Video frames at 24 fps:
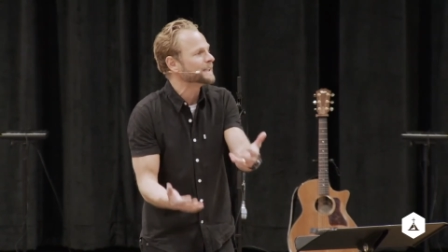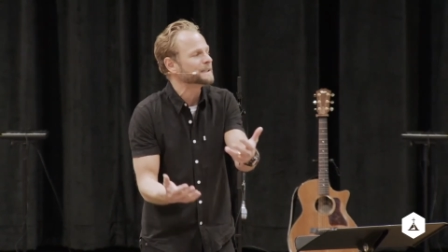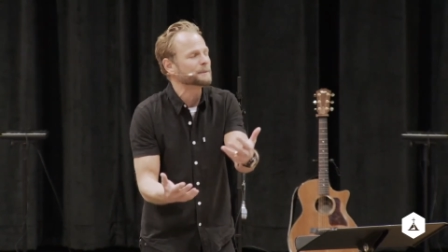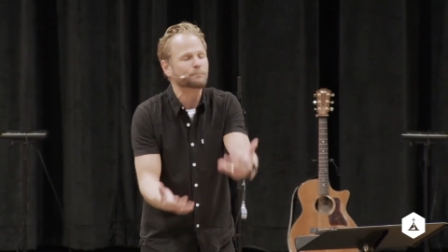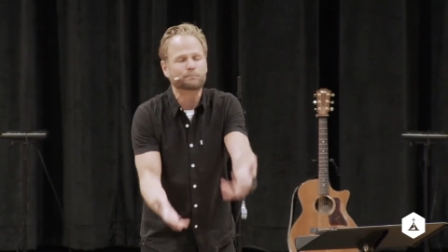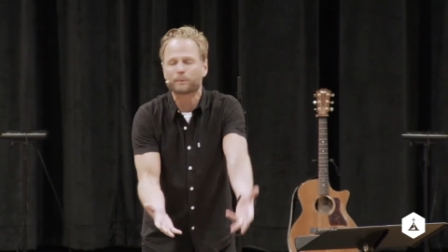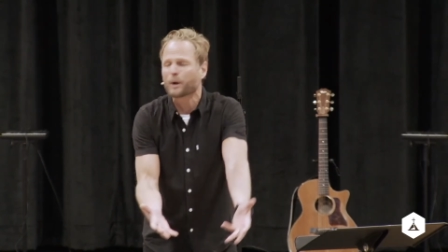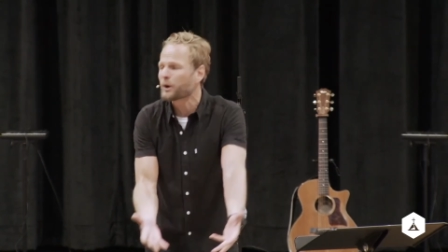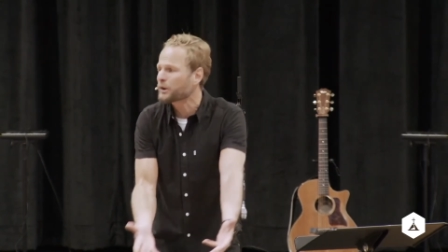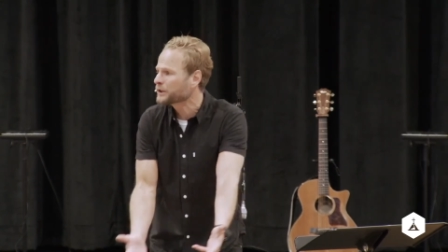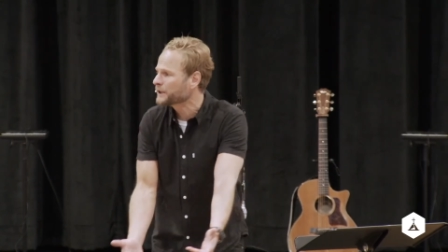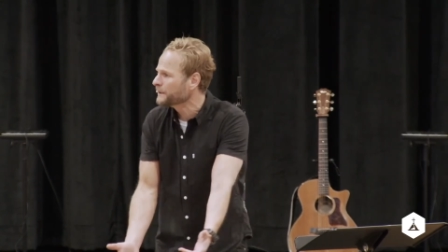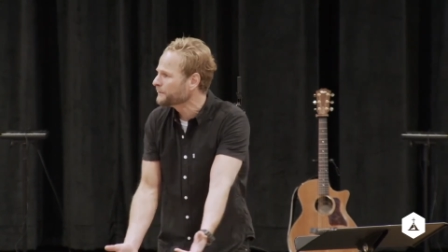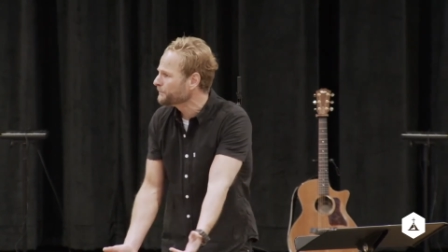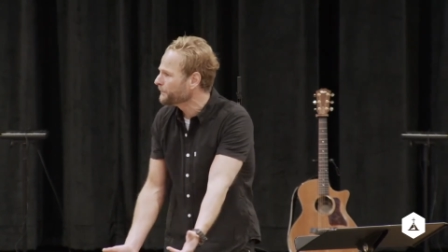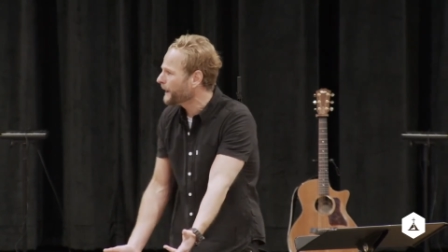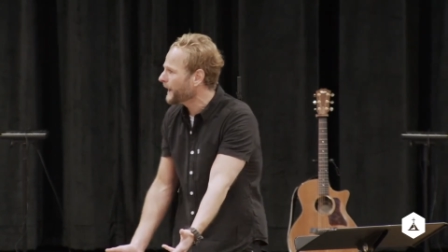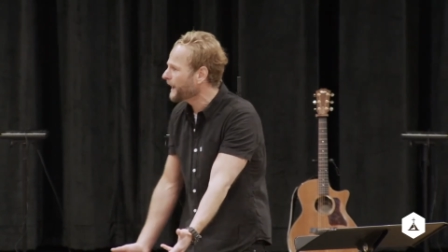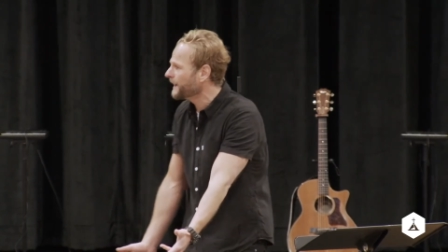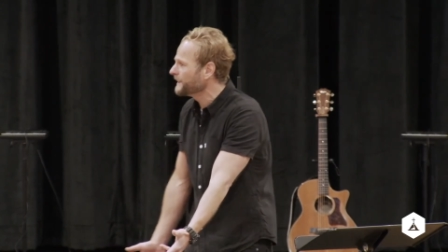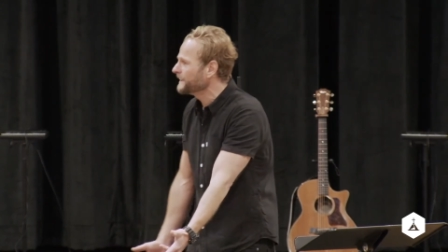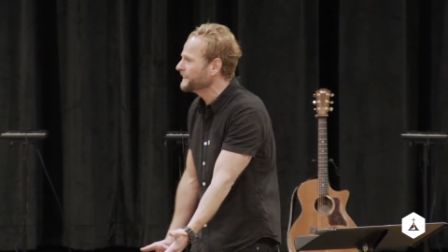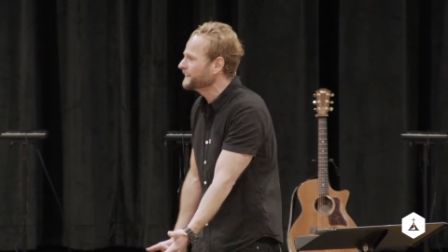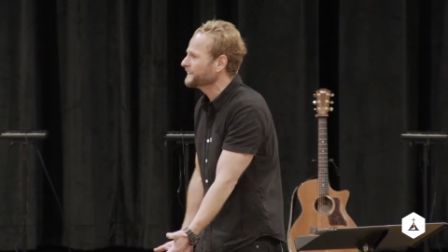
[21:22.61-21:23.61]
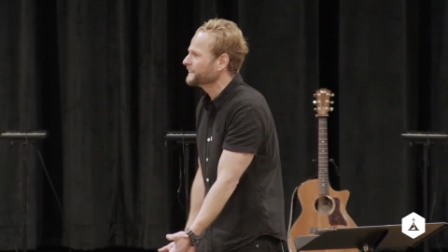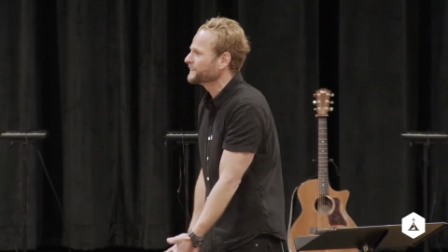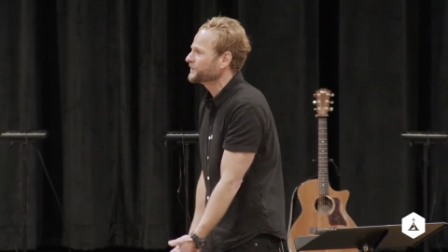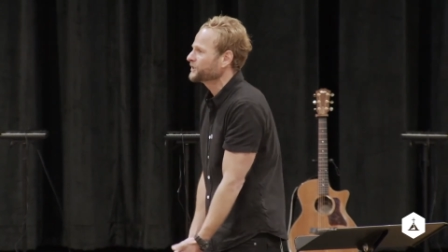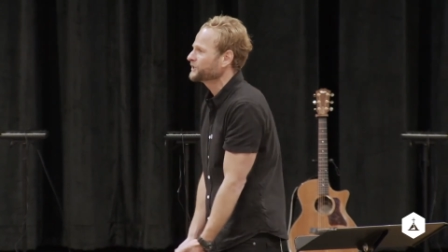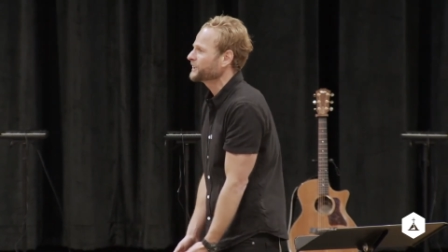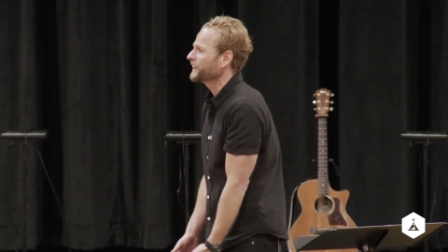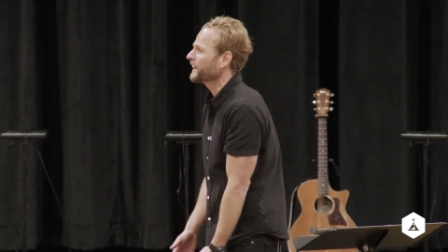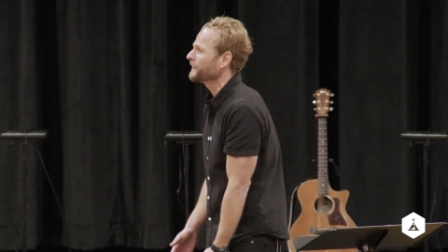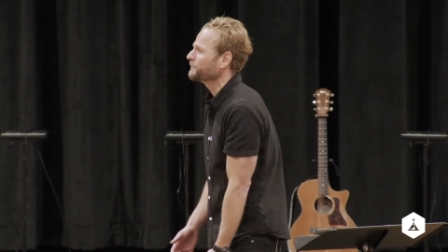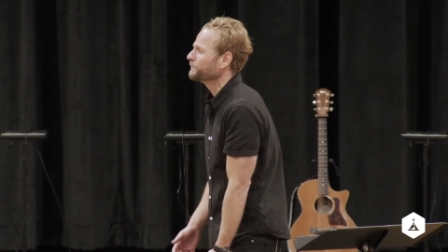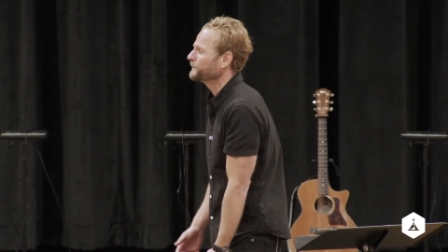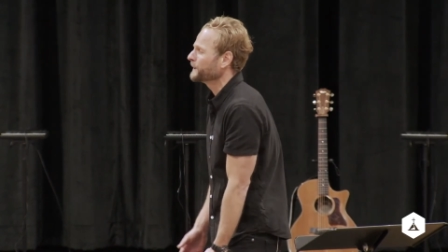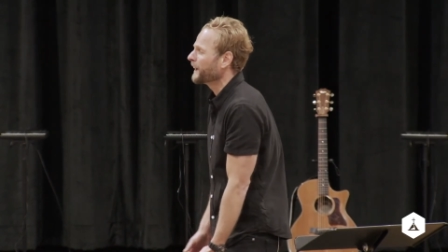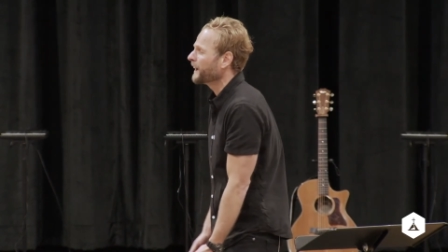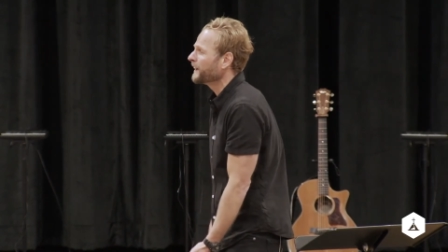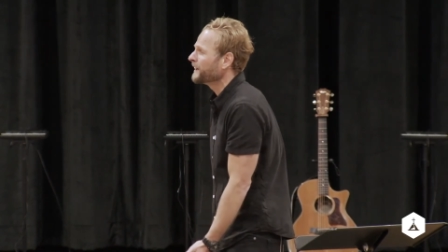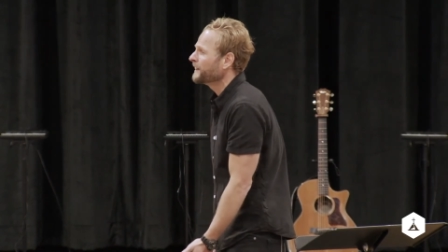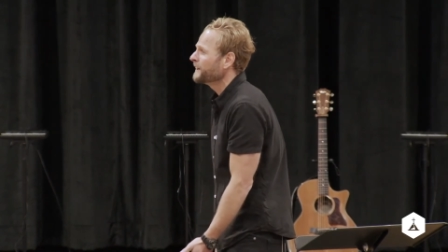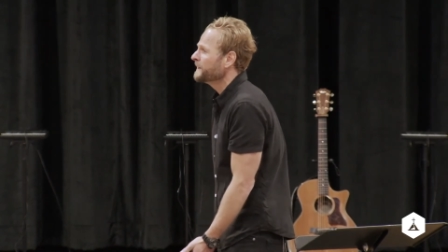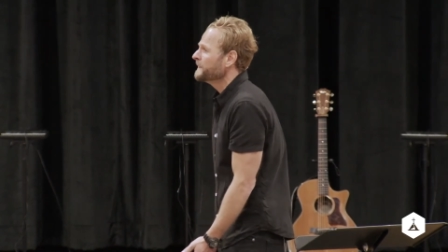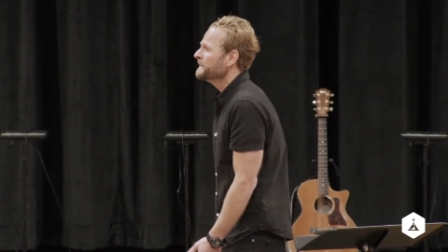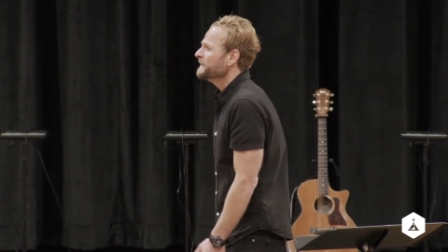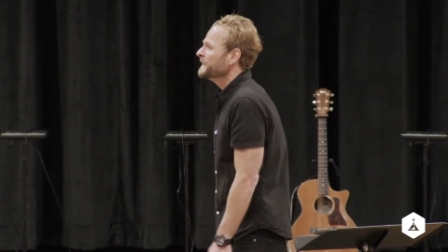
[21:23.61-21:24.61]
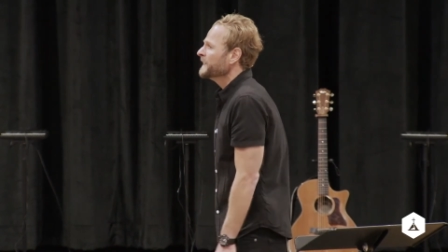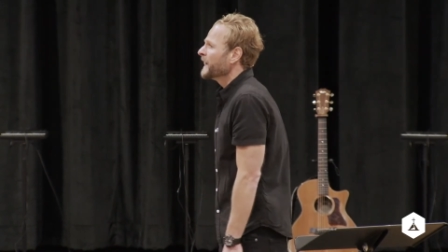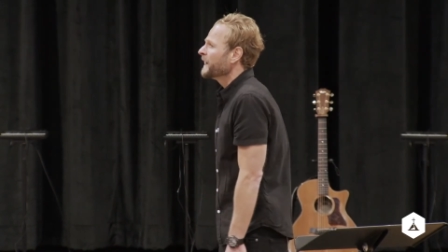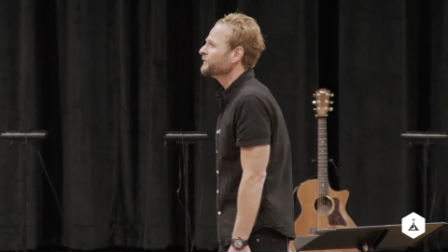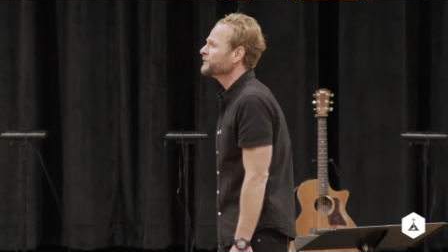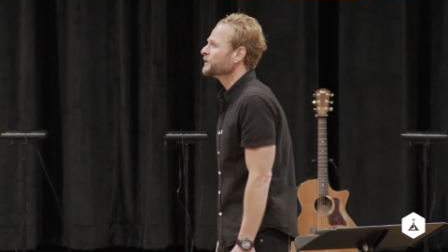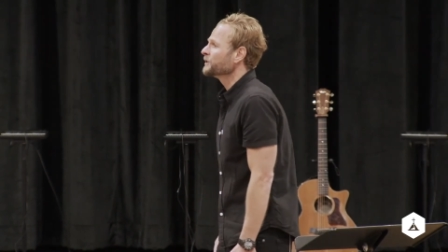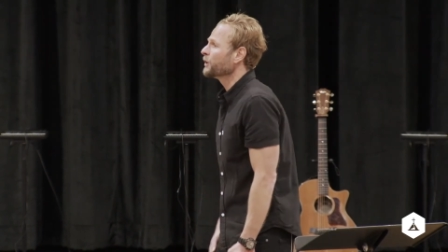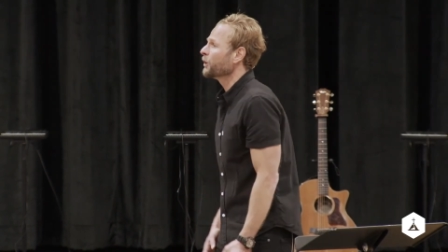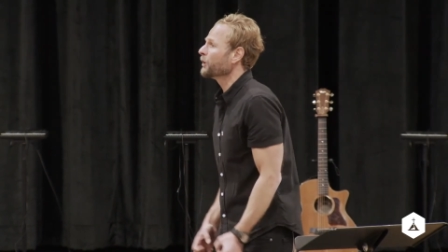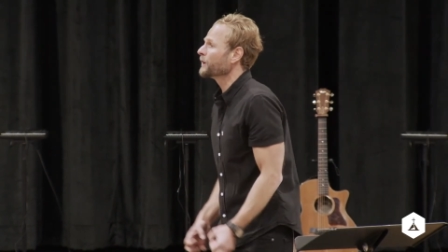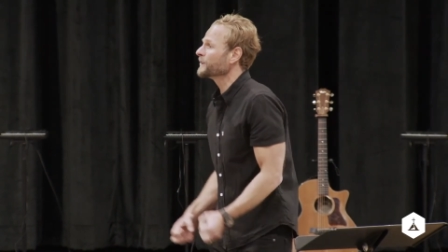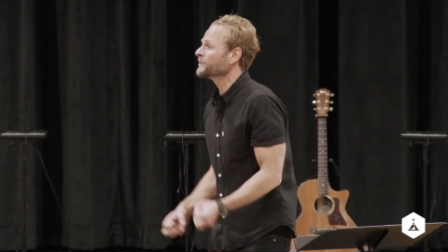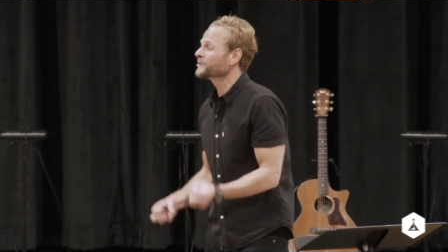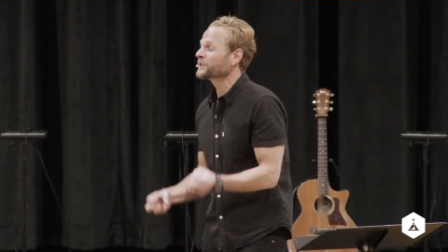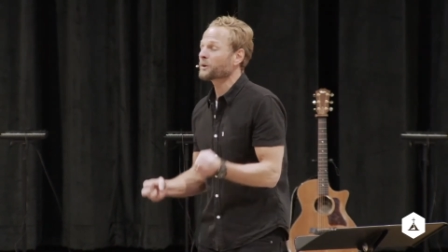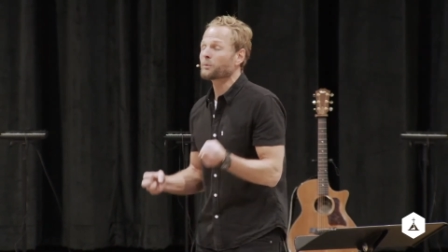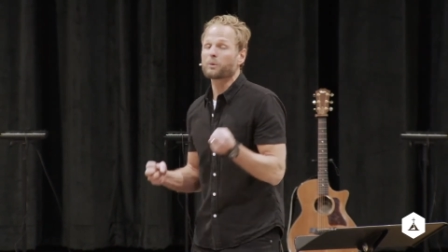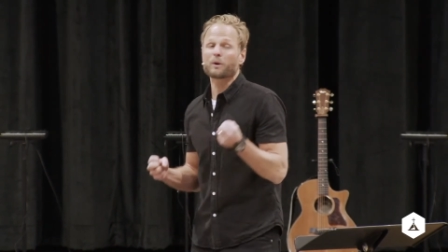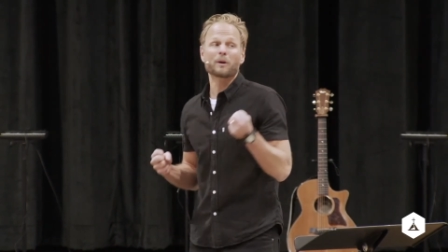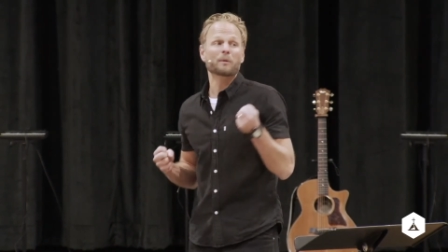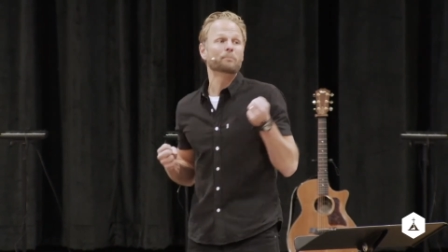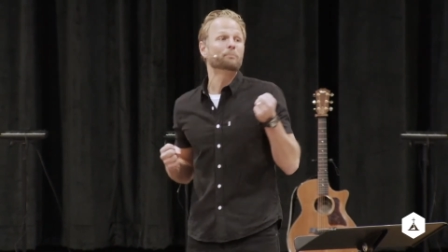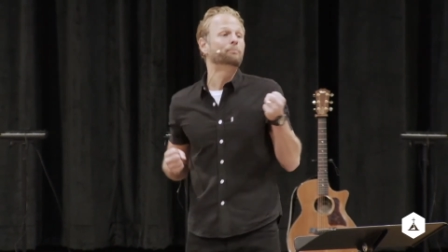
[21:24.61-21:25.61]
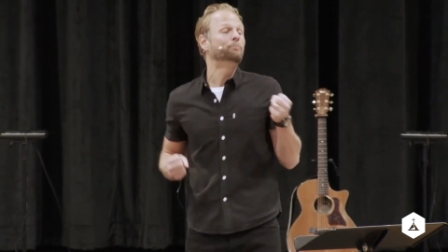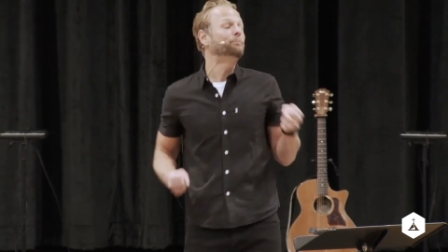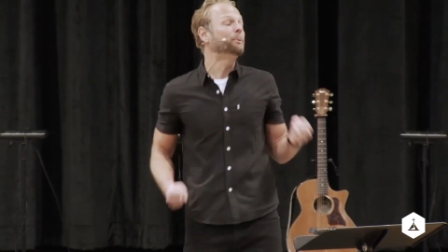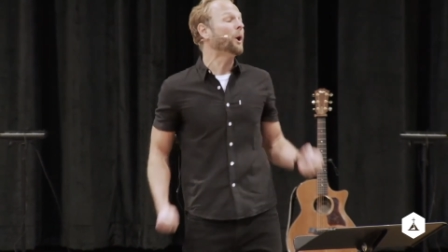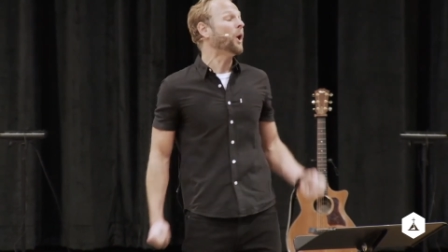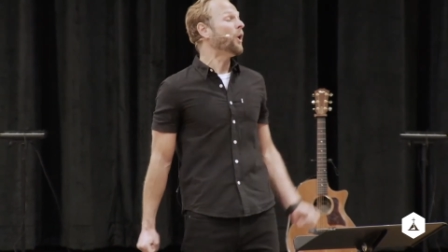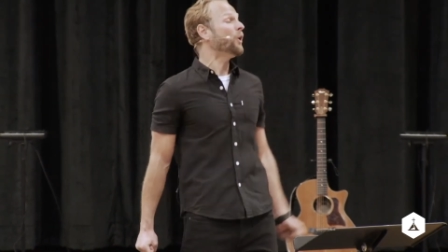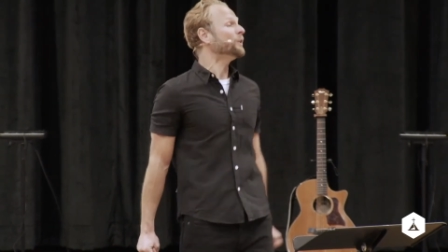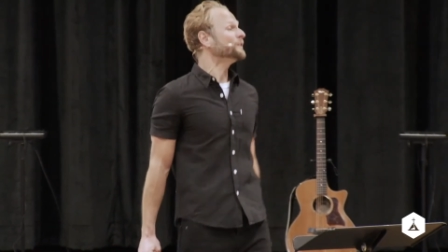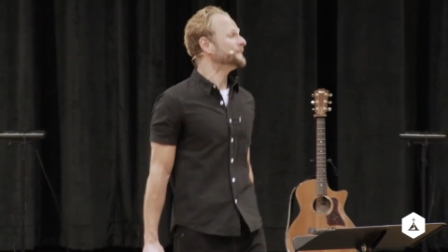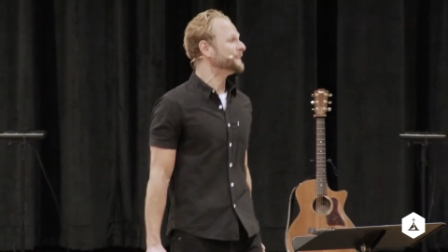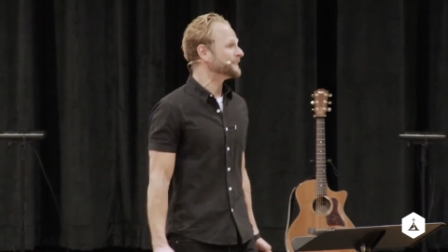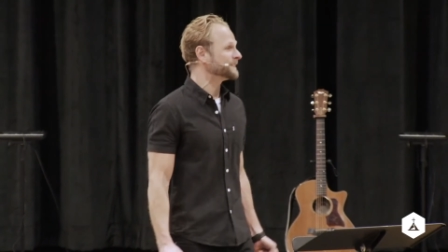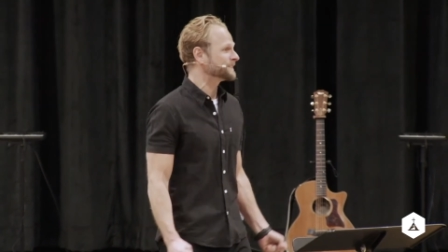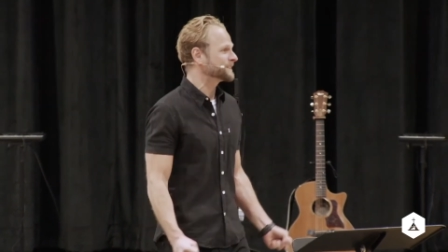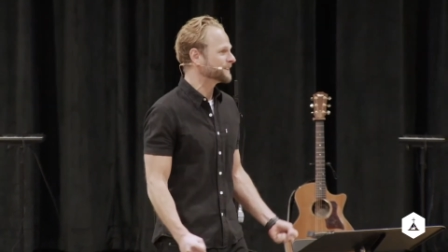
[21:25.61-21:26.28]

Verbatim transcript: the broken body and the shed blood of the Lord. And so we're emboldened